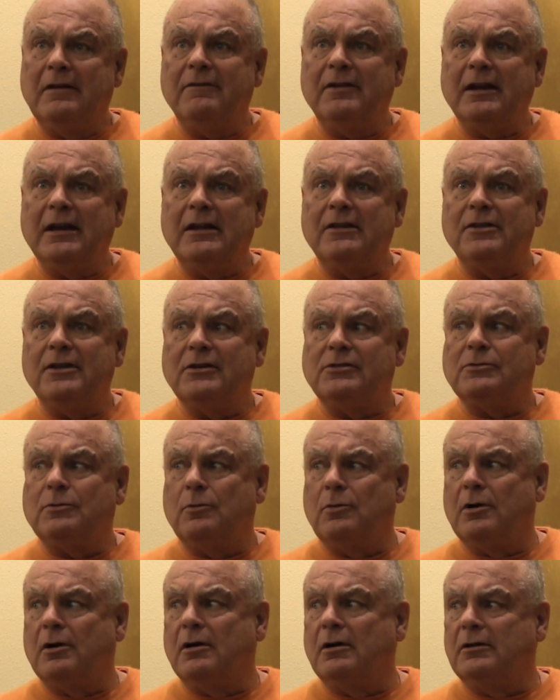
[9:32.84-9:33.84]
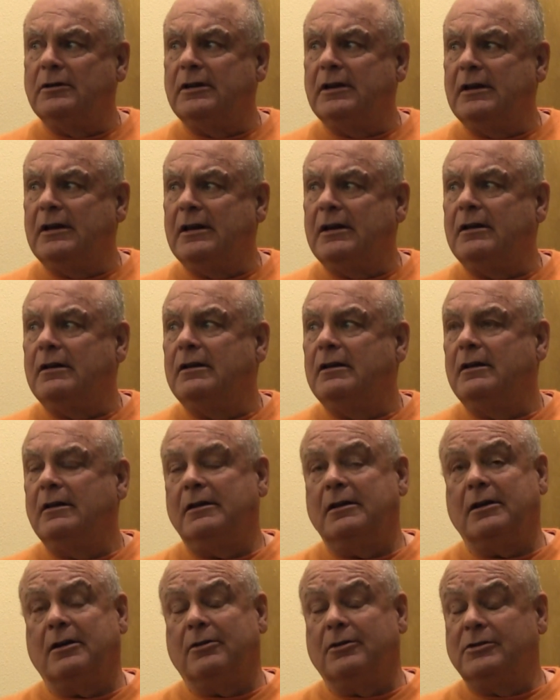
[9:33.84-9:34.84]
Living in this world,
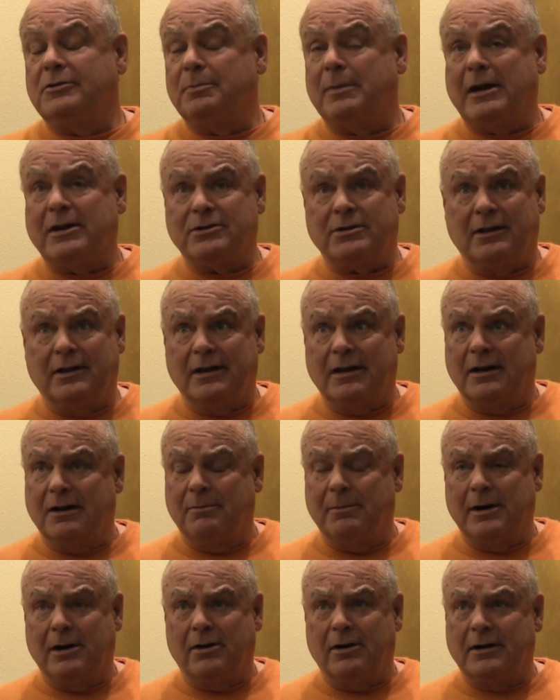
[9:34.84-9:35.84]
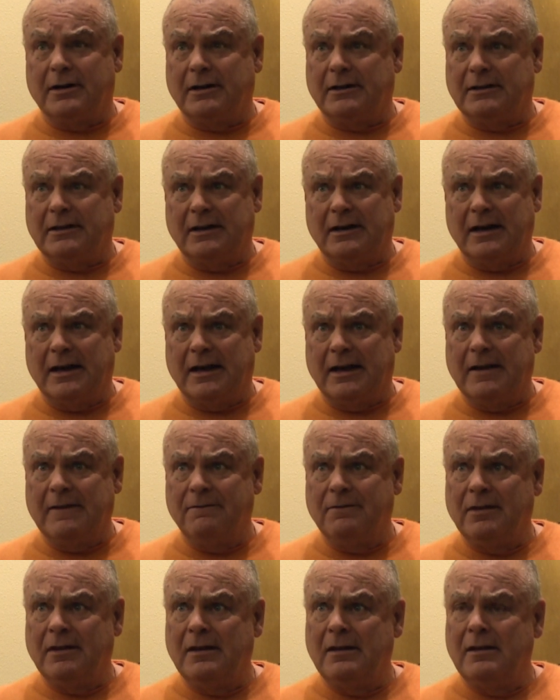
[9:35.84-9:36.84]
and especially in America
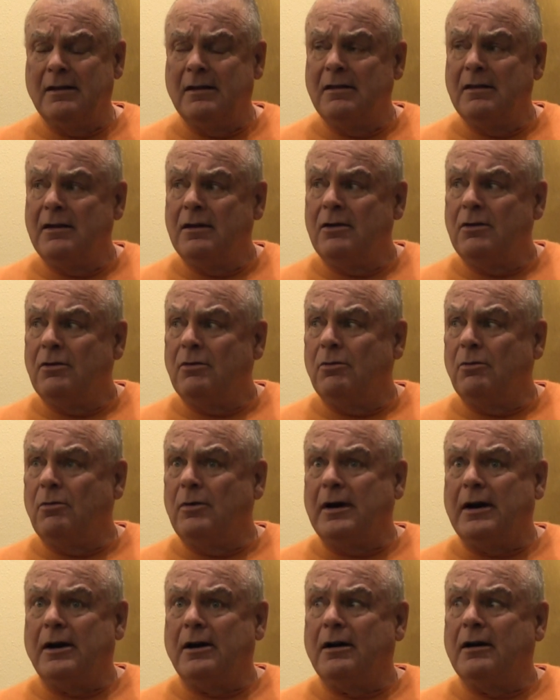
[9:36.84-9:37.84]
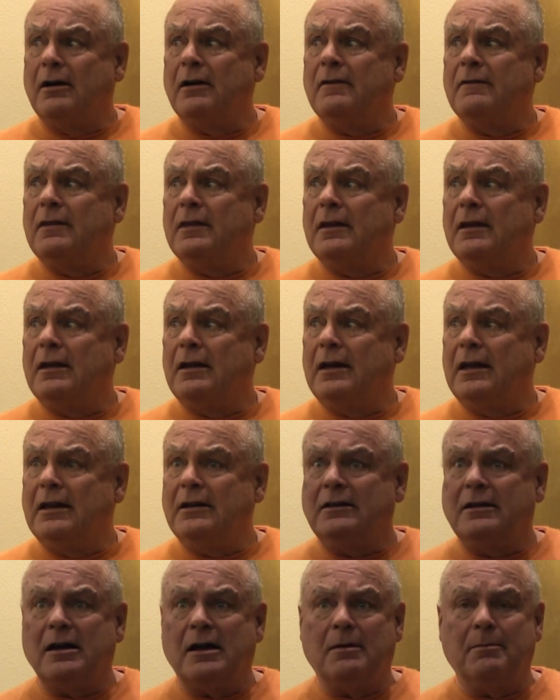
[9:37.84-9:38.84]
today, where
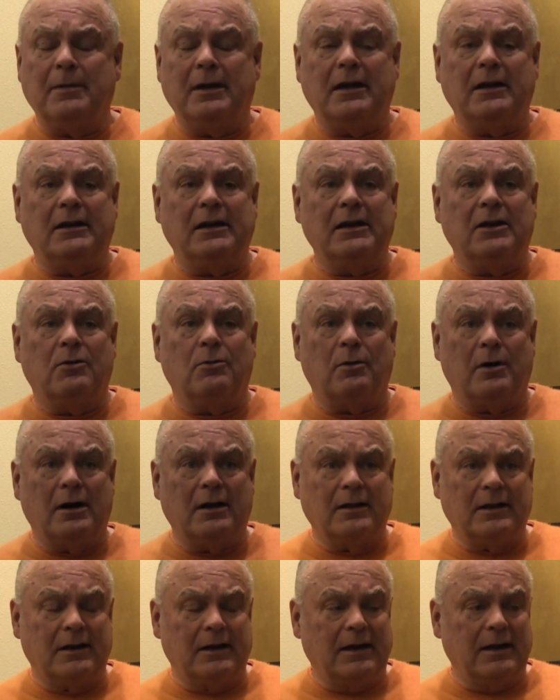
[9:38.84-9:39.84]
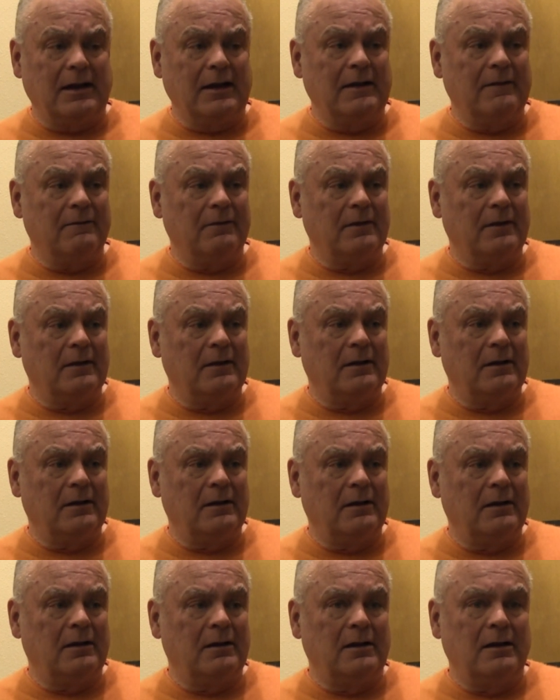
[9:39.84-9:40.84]
income inequality
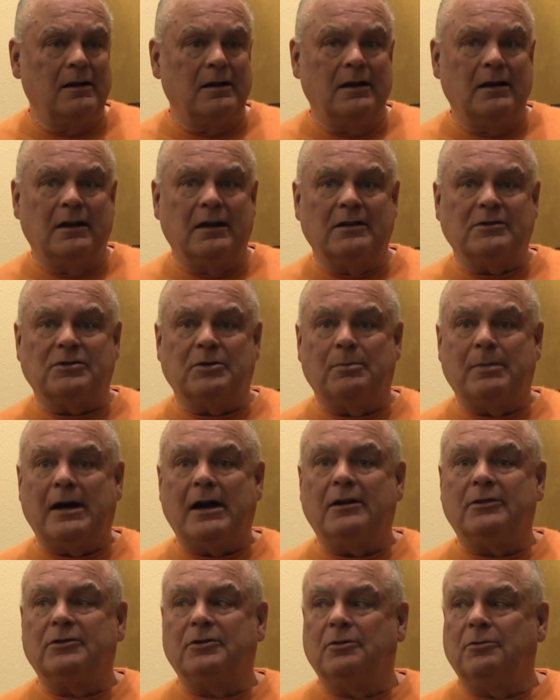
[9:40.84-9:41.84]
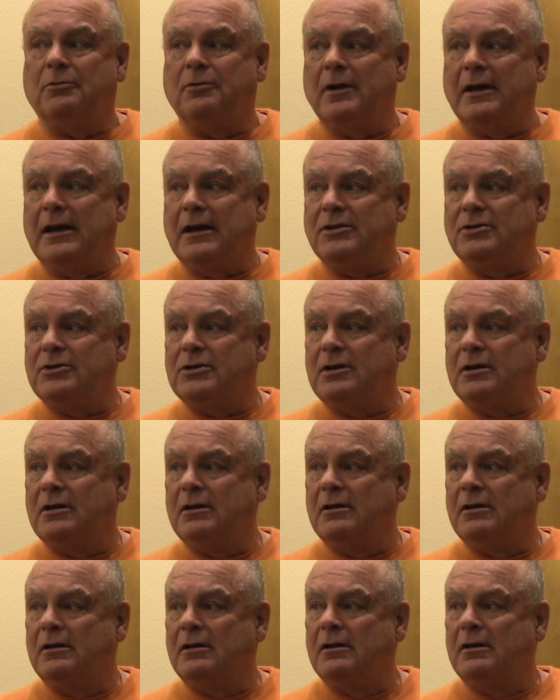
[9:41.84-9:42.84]
is about to
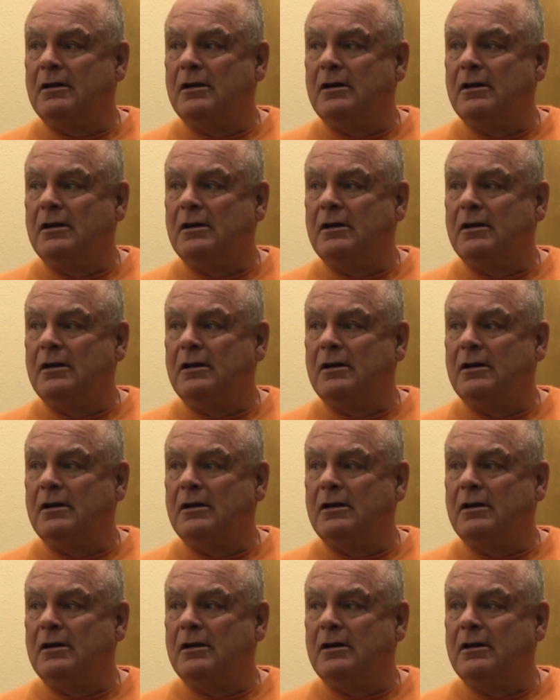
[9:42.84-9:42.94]
reach